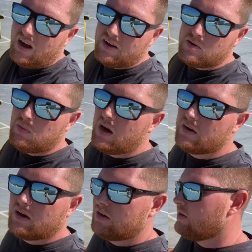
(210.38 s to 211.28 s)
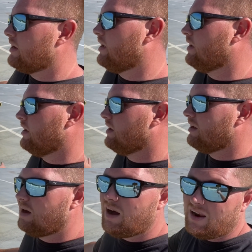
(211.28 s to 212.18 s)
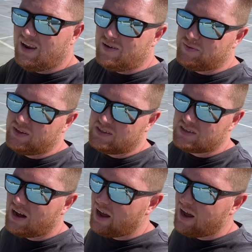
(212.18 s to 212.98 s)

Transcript: I don't mind, I don't care. I love this. I